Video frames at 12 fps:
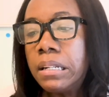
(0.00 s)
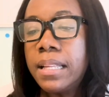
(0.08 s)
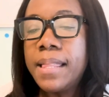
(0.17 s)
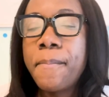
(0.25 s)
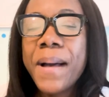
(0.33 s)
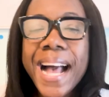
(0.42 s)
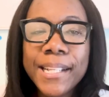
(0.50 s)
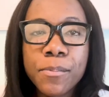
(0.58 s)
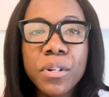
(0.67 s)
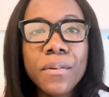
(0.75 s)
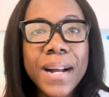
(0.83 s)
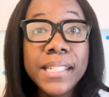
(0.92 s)
the past
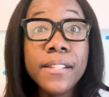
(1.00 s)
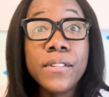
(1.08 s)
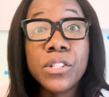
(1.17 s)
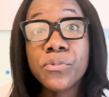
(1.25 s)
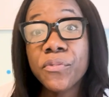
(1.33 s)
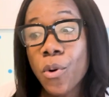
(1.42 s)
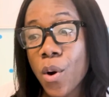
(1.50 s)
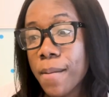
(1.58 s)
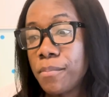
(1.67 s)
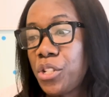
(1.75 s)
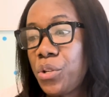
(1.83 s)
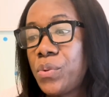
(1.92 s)
progressive is
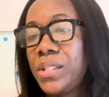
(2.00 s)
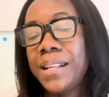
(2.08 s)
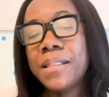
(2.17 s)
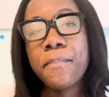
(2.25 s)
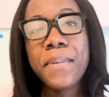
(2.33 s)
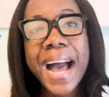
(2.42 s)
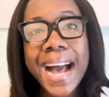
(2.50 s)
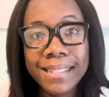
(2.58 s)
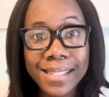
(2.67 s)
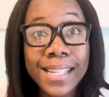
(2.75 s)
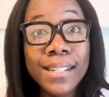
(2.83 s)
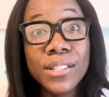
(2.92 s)
formed using the
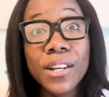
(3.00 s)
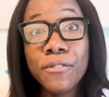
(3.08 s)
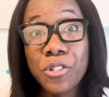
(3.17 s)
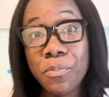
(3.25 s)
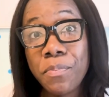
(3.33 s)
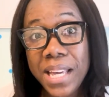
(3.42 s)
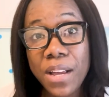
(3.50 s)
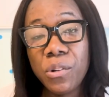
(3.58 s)
past tense of to be,